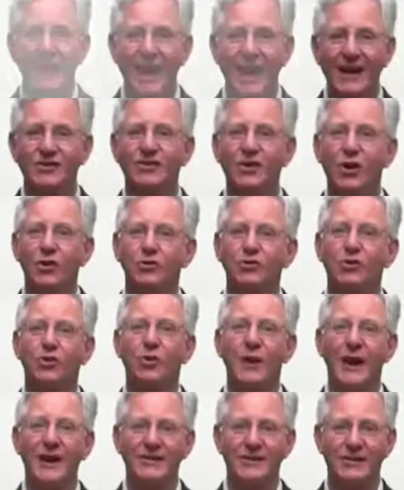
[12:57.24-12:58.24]
lacks social
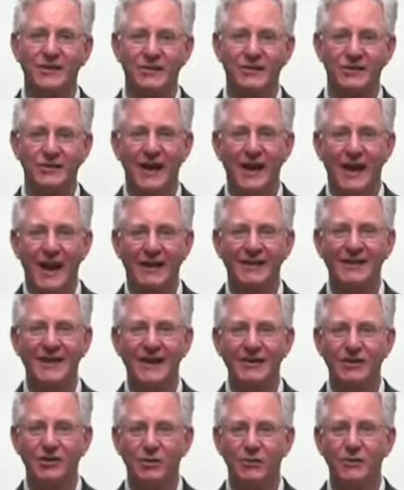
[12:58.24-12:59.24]
graces and
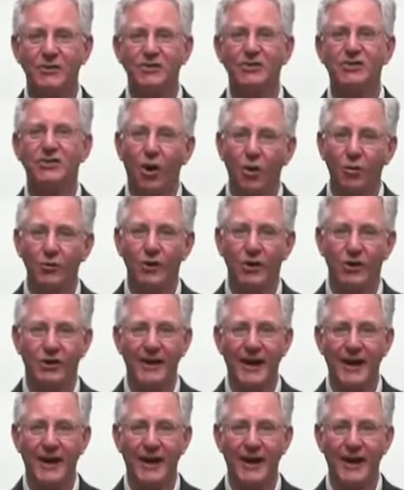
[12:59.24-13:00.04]
tends to insult her